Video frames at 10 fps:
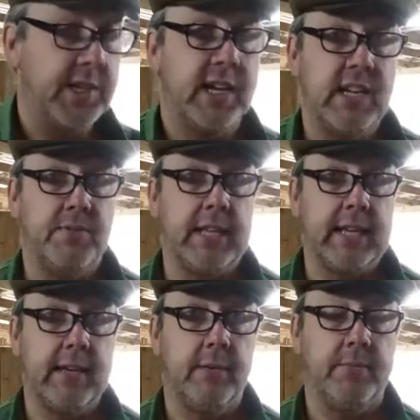checked
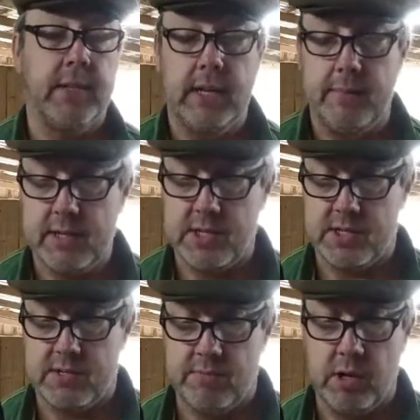everything out. Um,
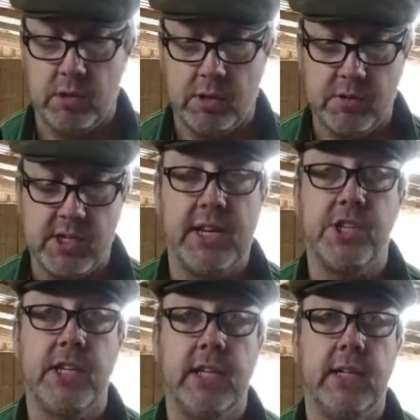it's roll-on
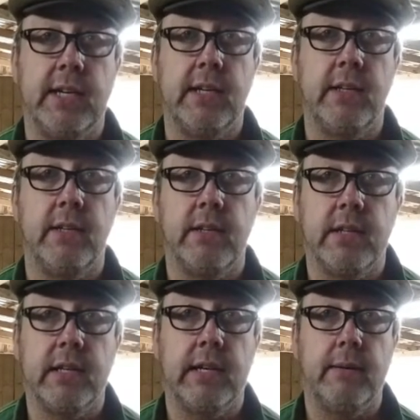tensioner
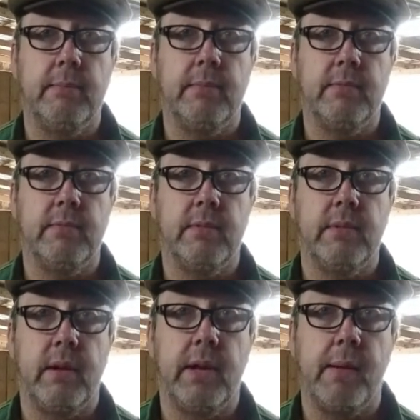and um,
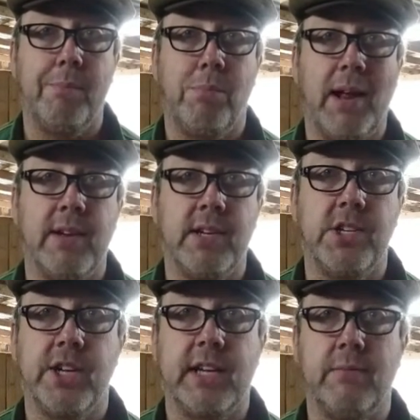an
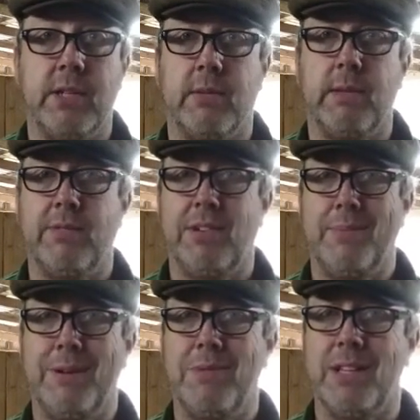unbranded chain, which I'm never
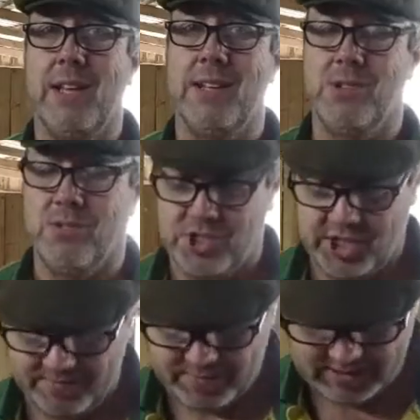happy with, that sort of shit.